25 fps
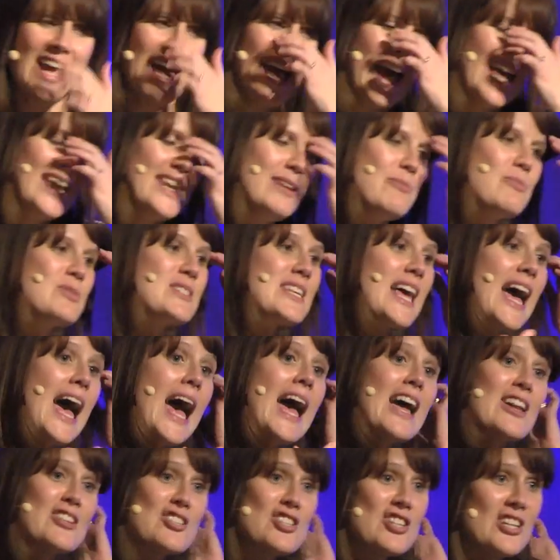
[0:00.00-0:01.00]
And it was
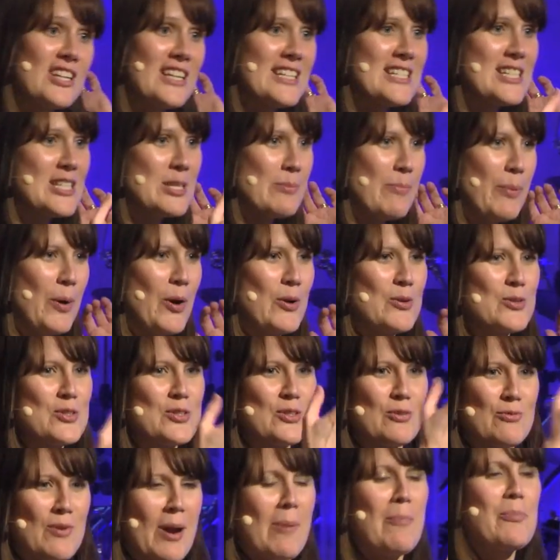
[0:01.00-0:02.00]
actually supposed to
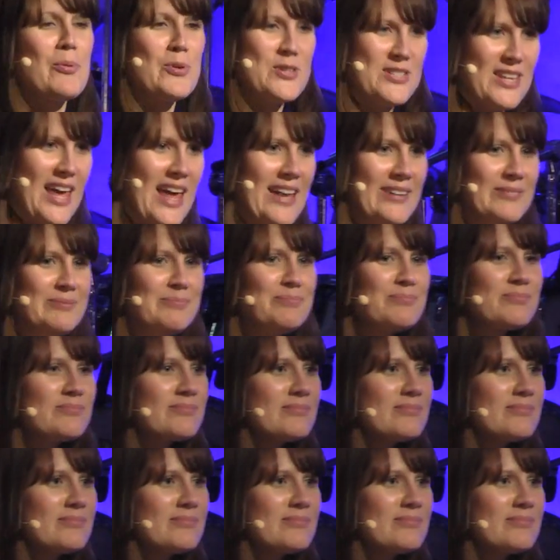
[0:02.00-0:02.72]
represent